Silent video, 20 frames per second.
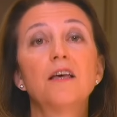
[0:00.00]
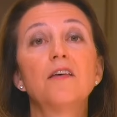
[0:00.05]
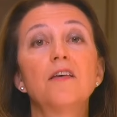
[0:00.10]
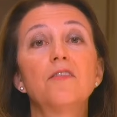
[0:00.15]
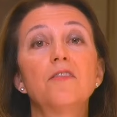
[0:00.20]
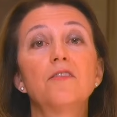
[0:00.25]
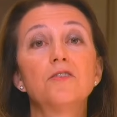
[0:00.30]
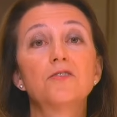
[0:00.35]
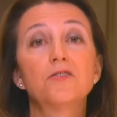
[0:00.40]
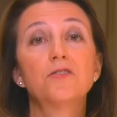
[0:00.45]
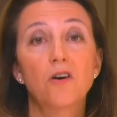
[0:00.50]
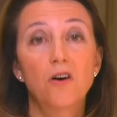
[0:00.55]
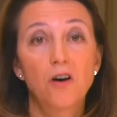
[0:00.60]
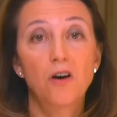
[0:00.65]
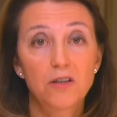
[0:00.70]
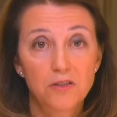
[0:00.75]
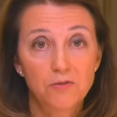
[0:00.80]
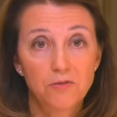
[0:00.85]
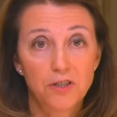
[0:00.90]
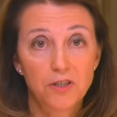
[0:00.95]
There's
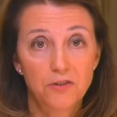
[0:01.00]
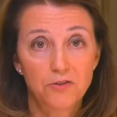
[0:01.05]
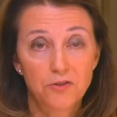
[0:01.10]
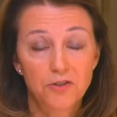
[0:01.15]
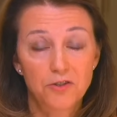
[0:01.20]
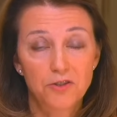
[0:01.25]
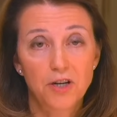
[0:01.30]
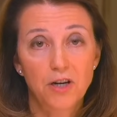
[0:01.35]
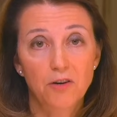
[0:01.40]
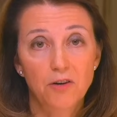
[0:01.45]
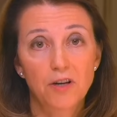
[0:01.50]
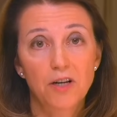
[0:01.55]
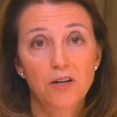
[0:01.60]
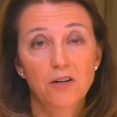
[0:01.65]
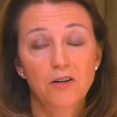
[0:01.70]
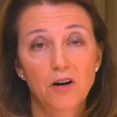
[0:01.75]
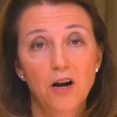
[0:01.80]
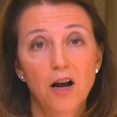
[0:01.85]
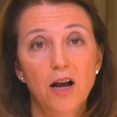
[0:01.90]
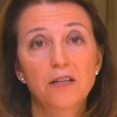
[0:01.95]
also an interesting read
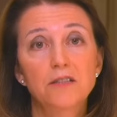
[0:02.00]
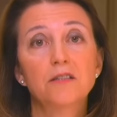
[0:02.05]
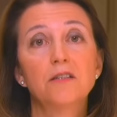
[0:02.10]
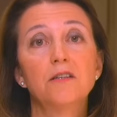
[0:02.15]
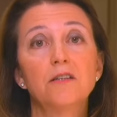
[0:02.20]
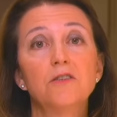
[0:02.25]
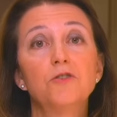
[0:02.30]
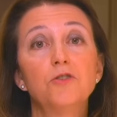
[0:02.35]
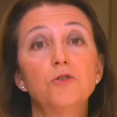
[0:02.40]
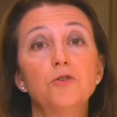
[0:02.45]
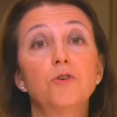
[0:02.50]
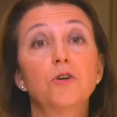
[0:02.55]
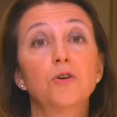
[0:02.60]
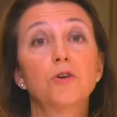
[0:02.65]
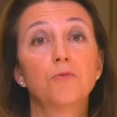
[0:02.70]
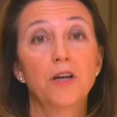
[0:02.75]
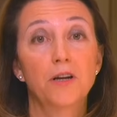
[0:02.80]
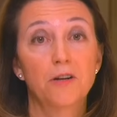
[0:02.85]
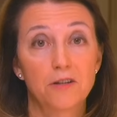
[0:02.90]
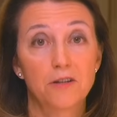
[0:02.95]
across to
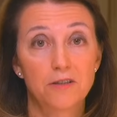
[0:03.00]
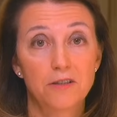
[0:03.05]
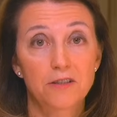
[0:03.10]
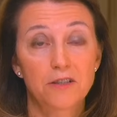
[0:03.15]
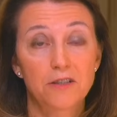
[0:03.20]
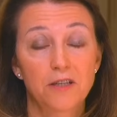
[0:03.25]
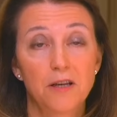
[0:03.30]
careers,